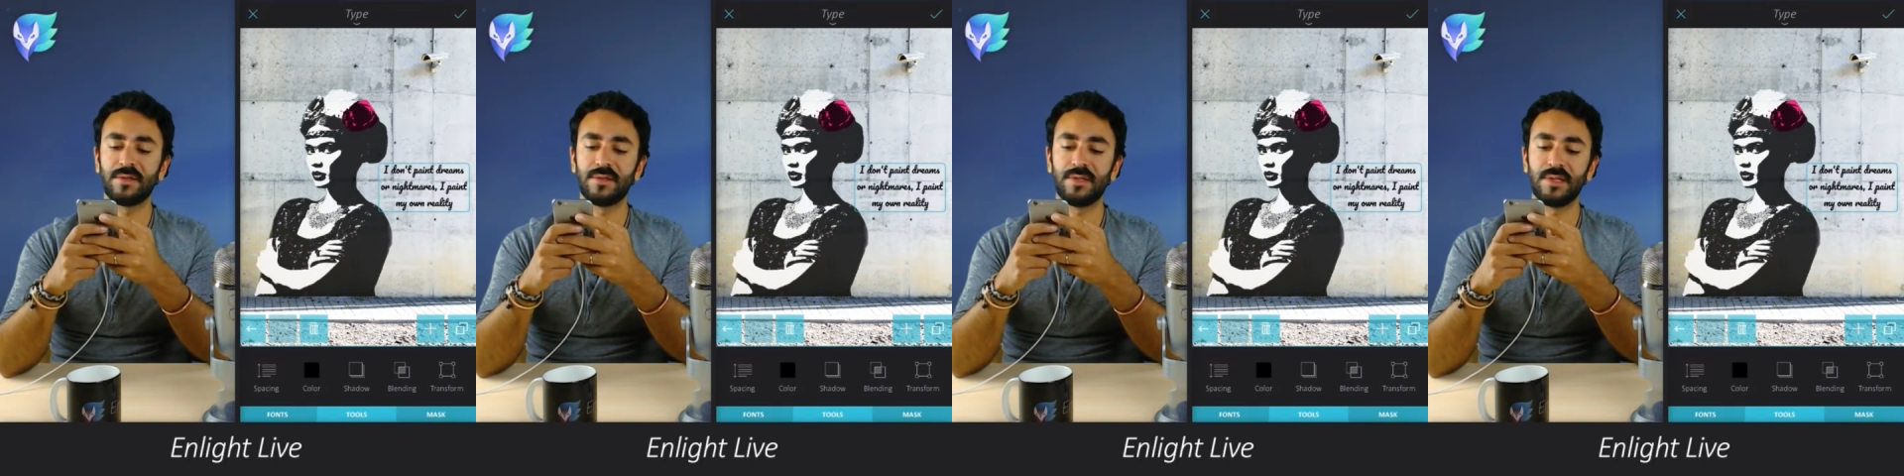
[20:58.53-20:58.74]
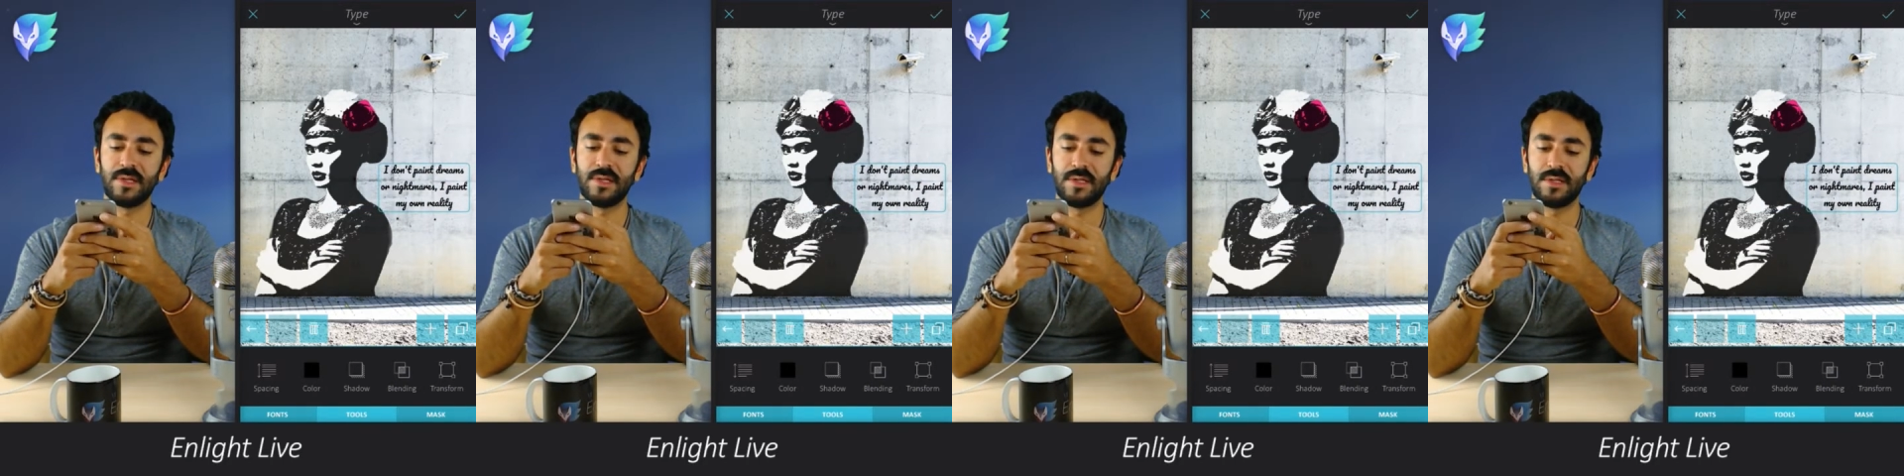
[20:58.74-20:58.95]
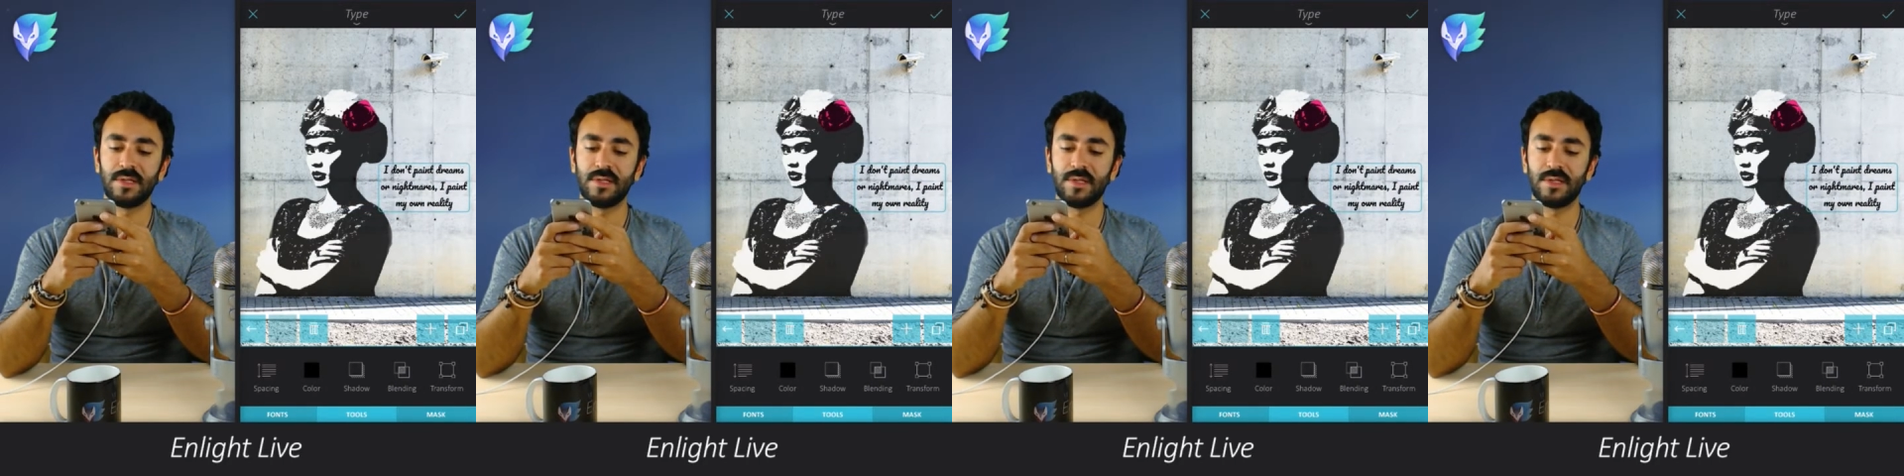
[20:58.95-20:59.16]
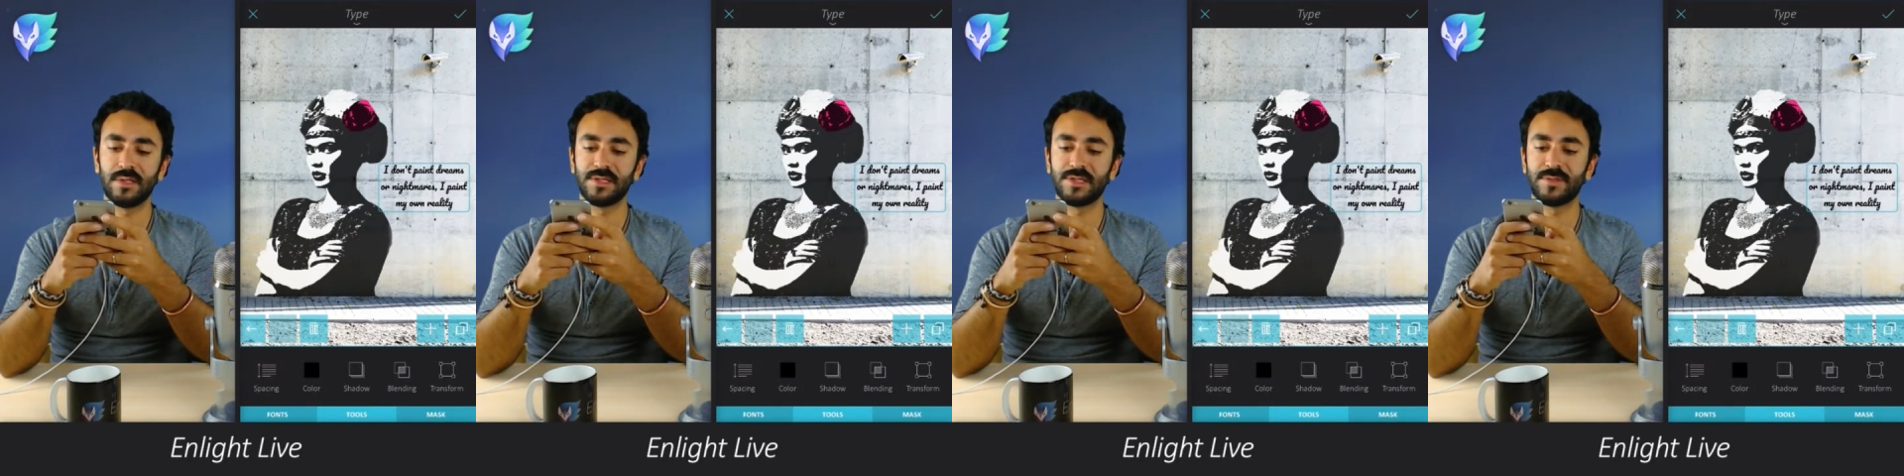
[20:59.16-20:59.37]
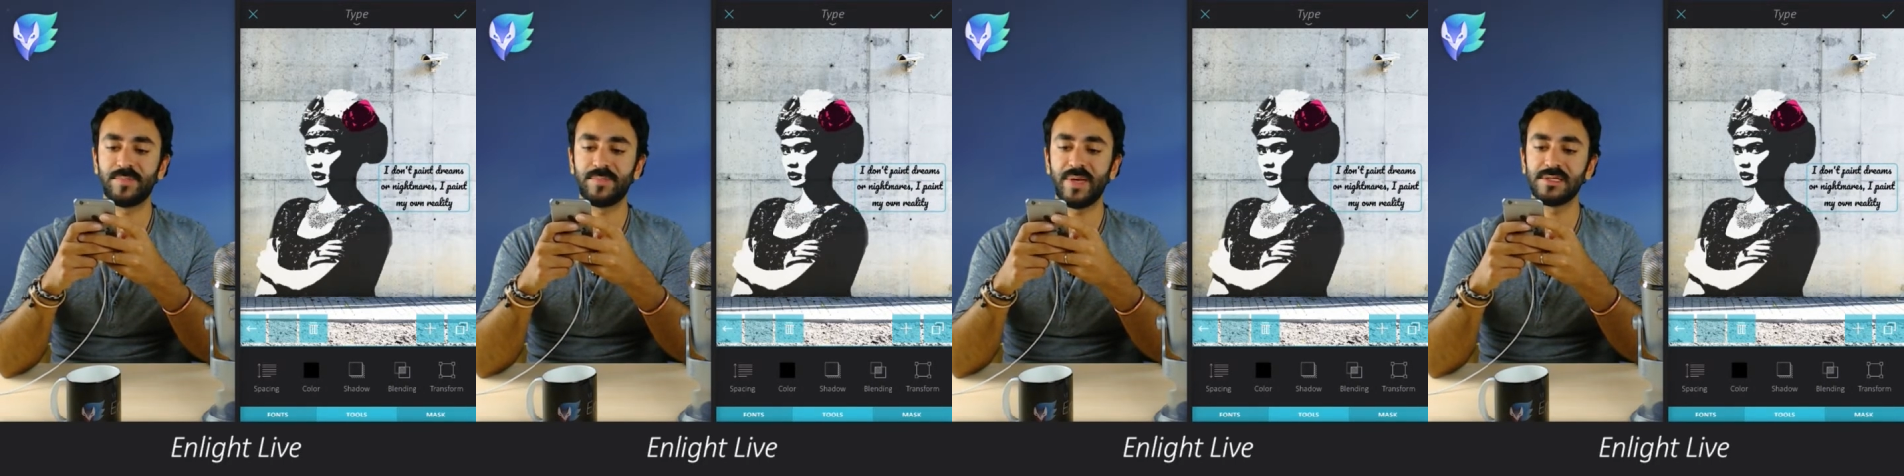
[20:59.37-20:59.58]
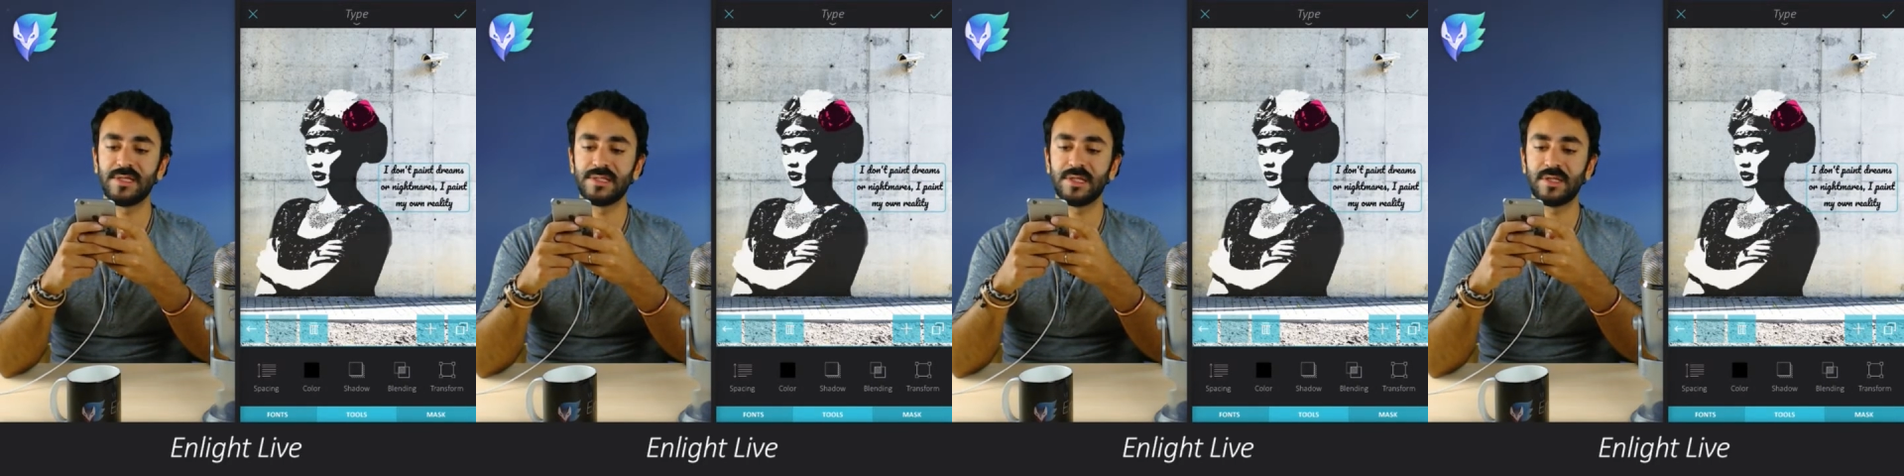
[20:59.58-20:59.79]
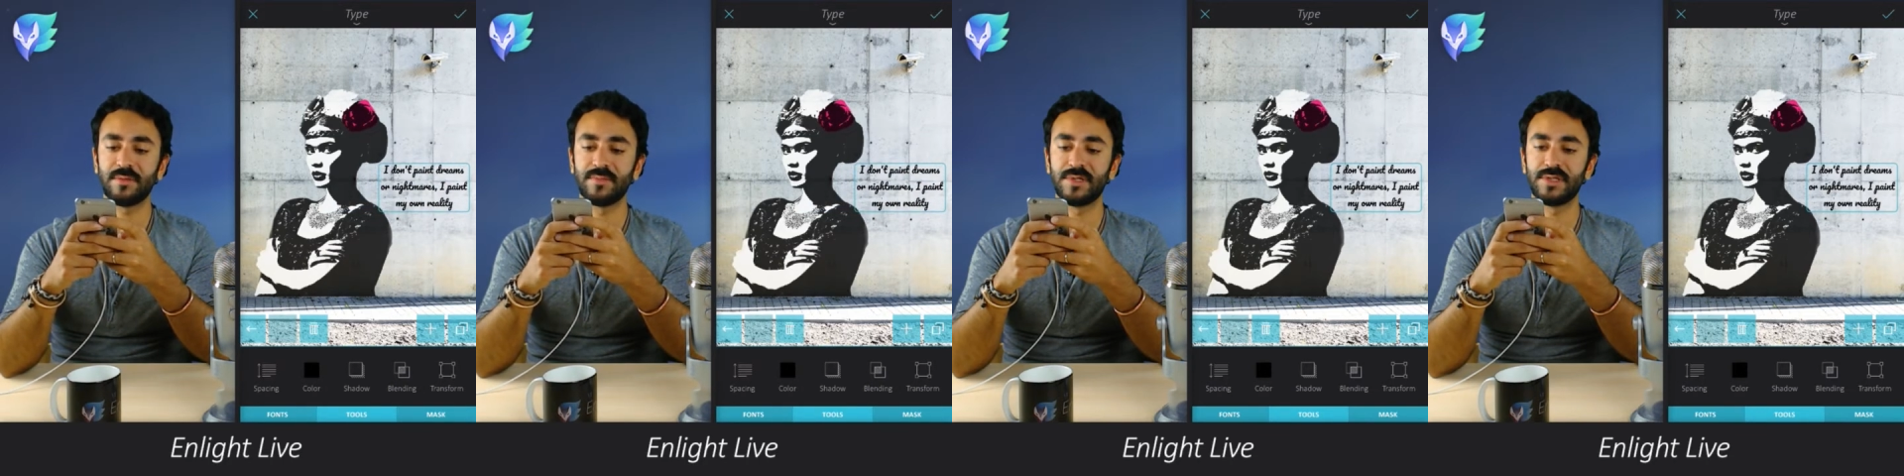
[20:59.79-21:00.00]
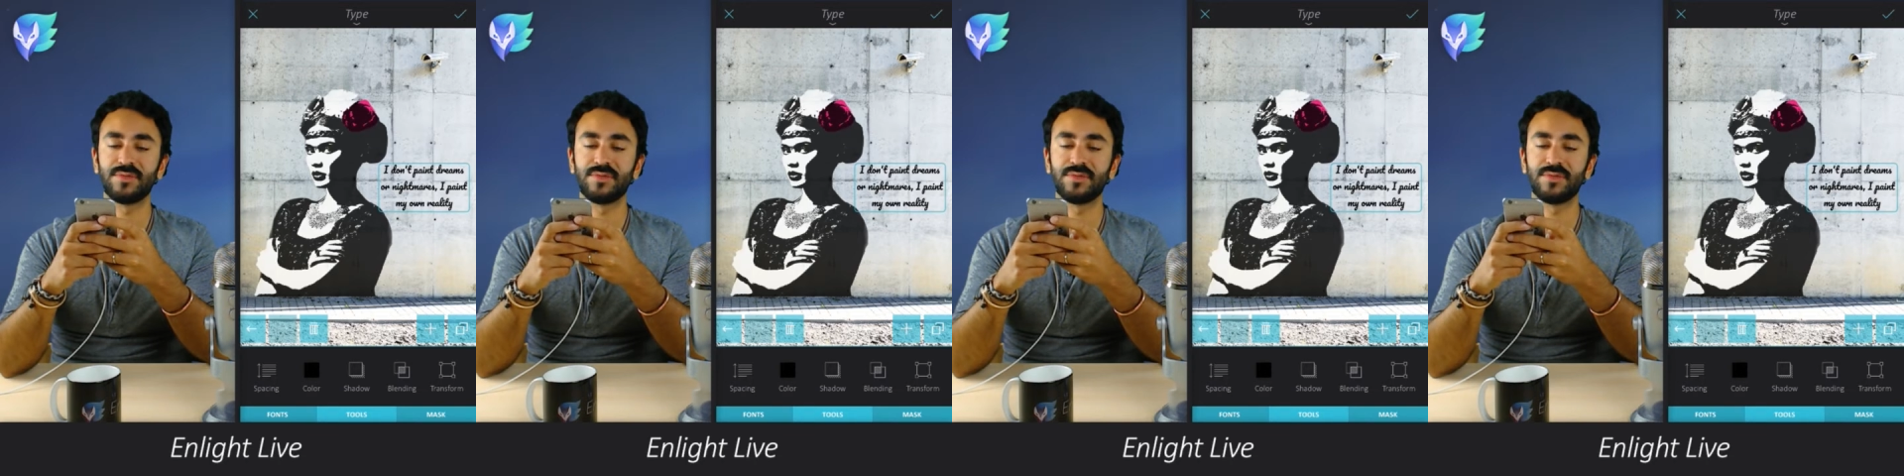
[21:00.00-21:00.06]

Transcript: the spacing